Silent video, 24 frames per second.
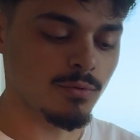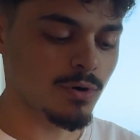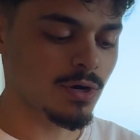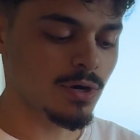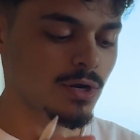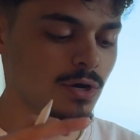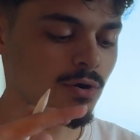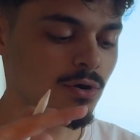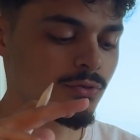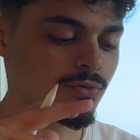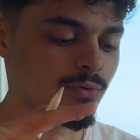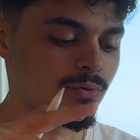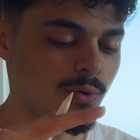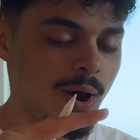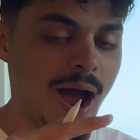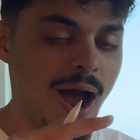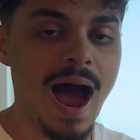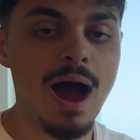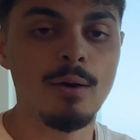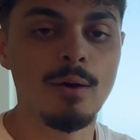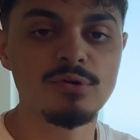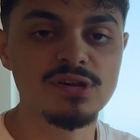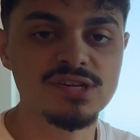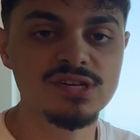We're going to go through
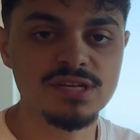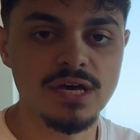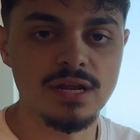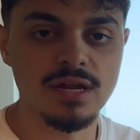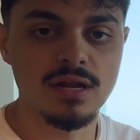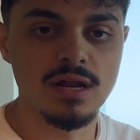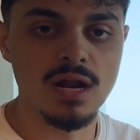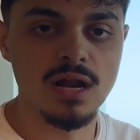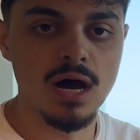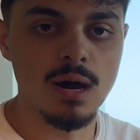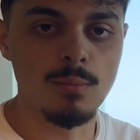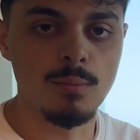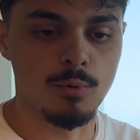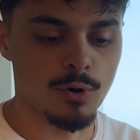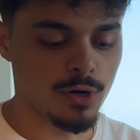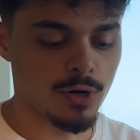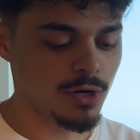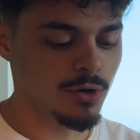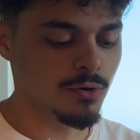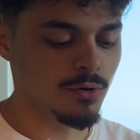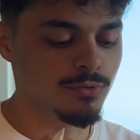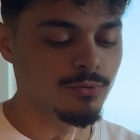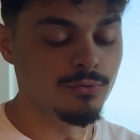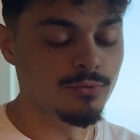how we set it up. We're
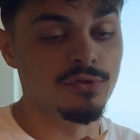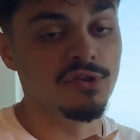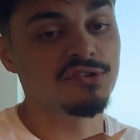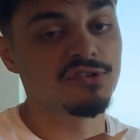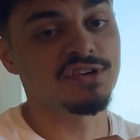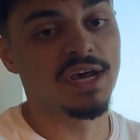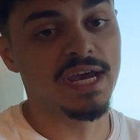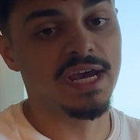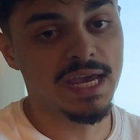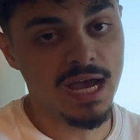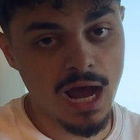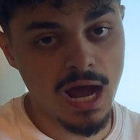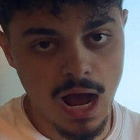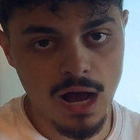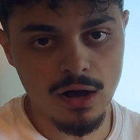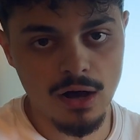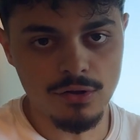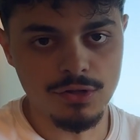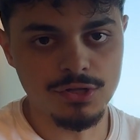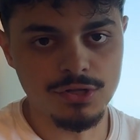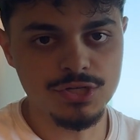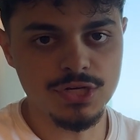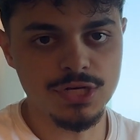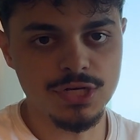going to go through the
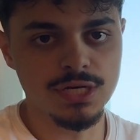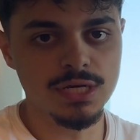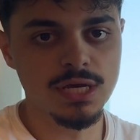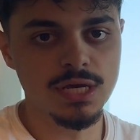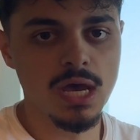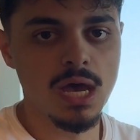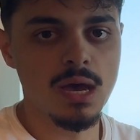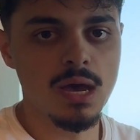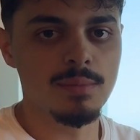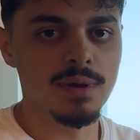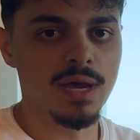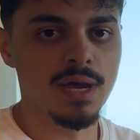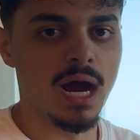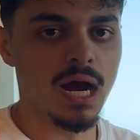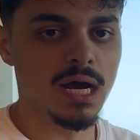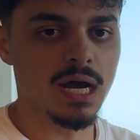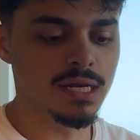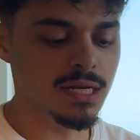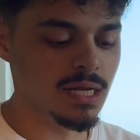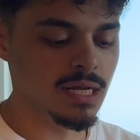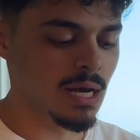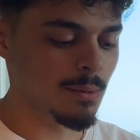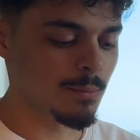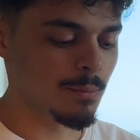psychology
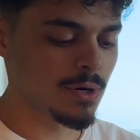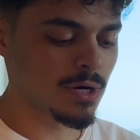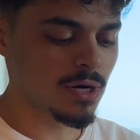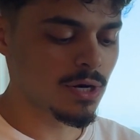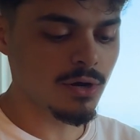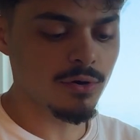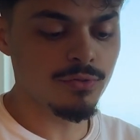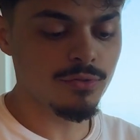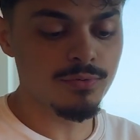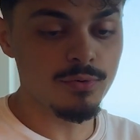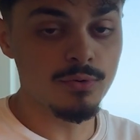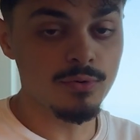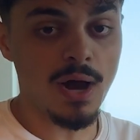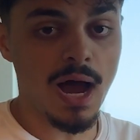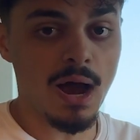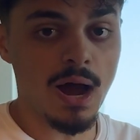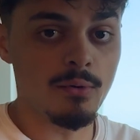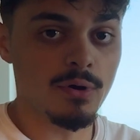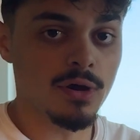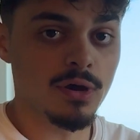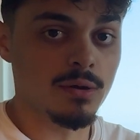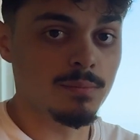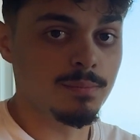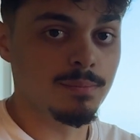behind it. And we're going to go through
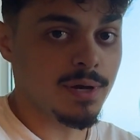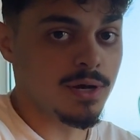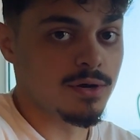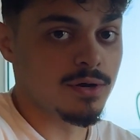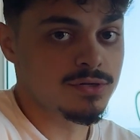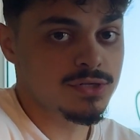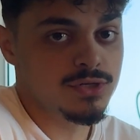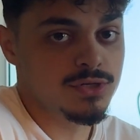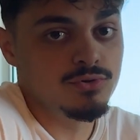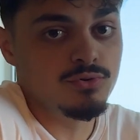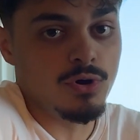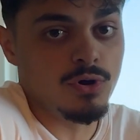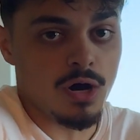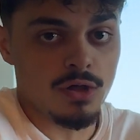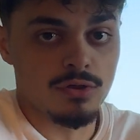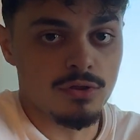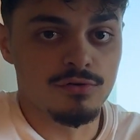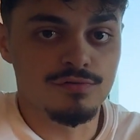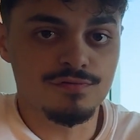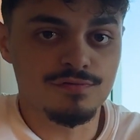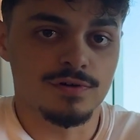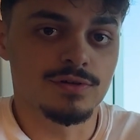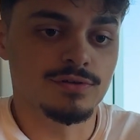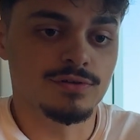how it compares to
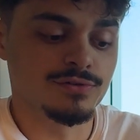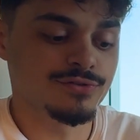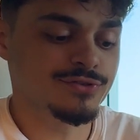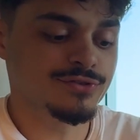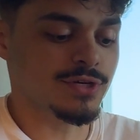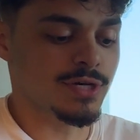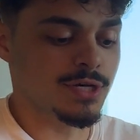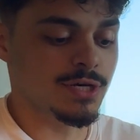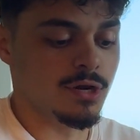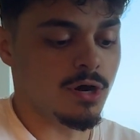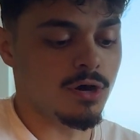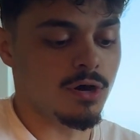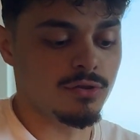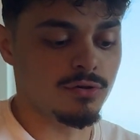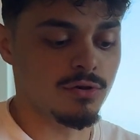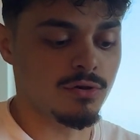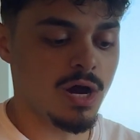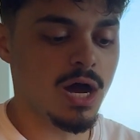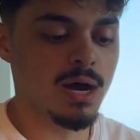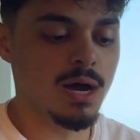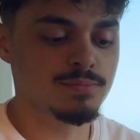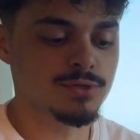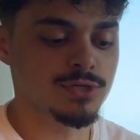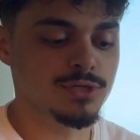other funnels and other
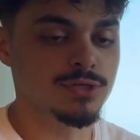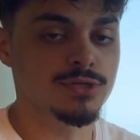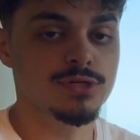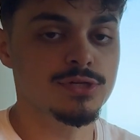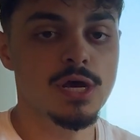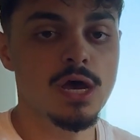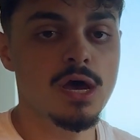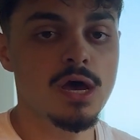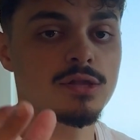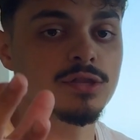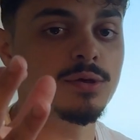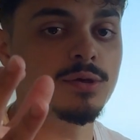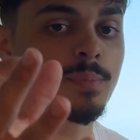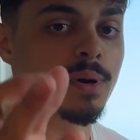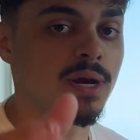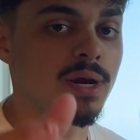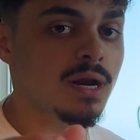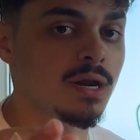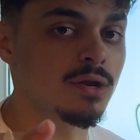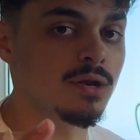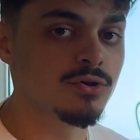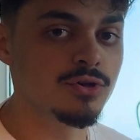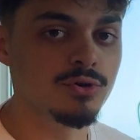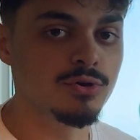options,
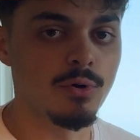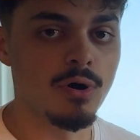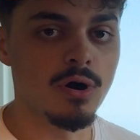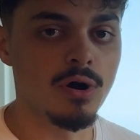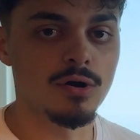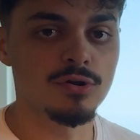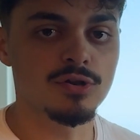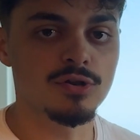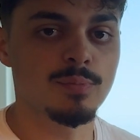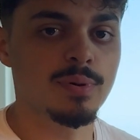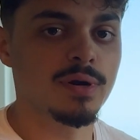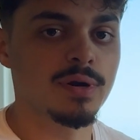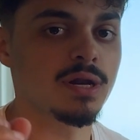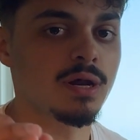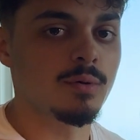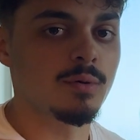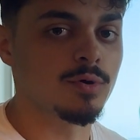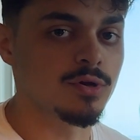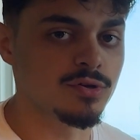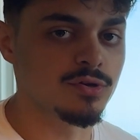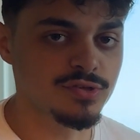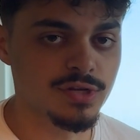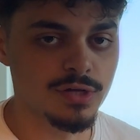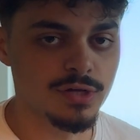depending on who you are, depending on
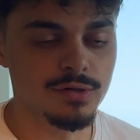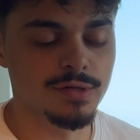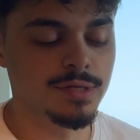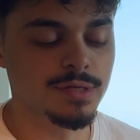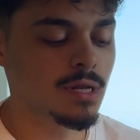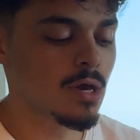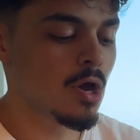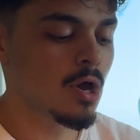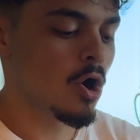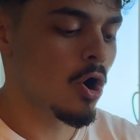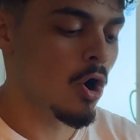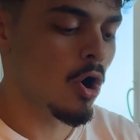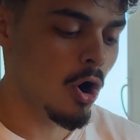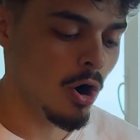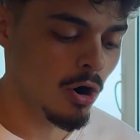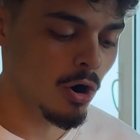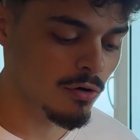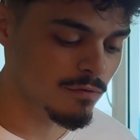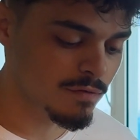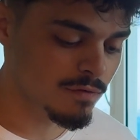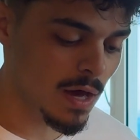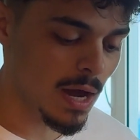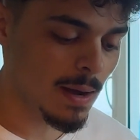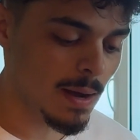what you're selling,
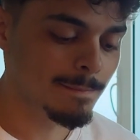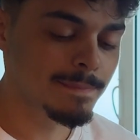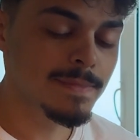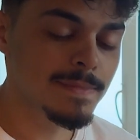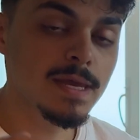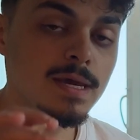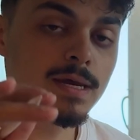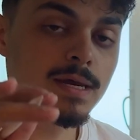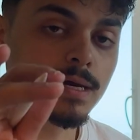all of that.